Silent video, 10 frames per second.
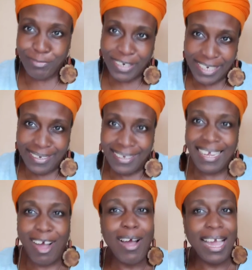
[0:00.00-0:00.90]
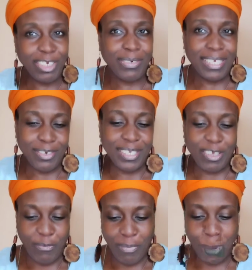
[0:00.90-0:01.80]
drinking or hydrating
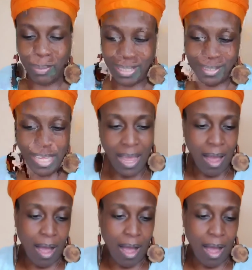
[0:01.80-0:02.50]
yourself properly.